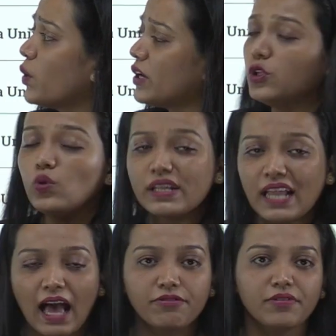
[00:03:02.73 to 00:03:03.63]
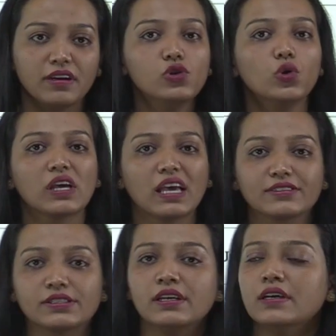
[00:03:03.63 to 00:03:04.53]
what you can have a look
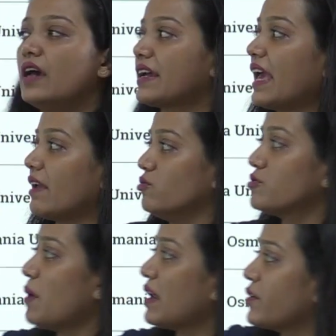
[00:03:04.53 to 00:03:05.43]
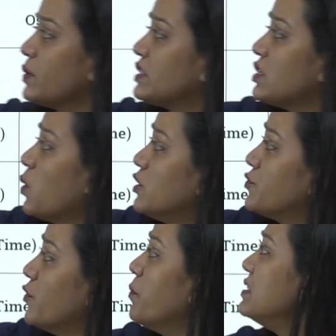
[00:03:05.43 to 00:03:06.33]
is, again, Osmania University College
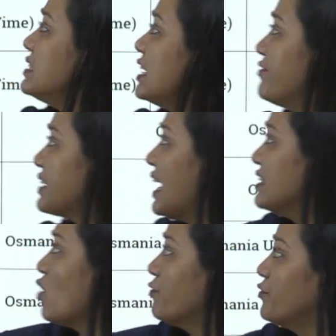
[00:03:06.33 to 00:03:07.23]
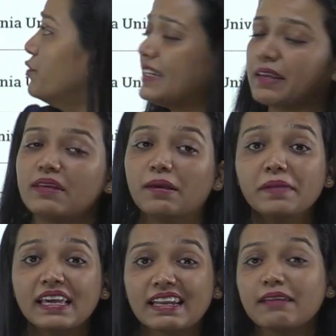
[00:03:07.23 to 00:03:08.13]
for Women Self-Finance offer full-time
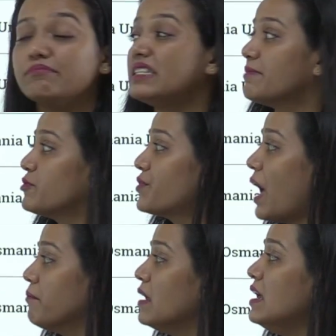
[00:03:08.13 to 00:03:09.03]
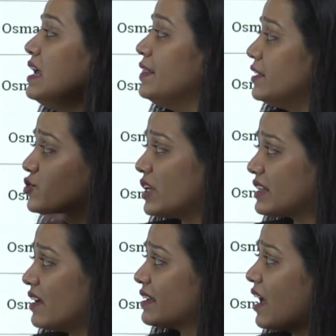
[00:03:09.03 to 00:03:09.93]
MBA and MCA program. Then
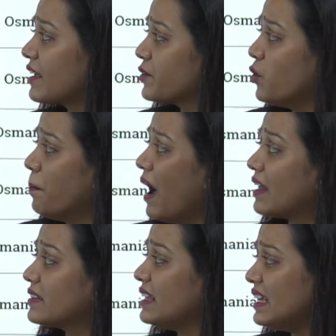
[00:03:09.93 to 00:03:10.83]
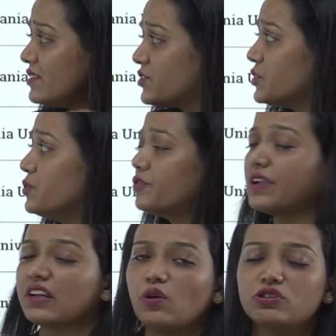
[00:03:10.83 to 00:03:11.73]
Chaitanya, you know, Bharati Institute of
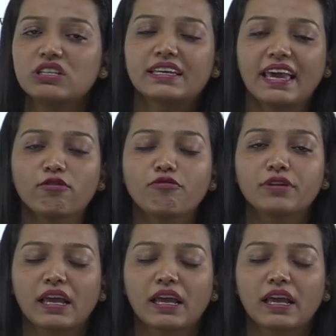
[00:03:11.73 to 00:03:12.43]
Technology again offer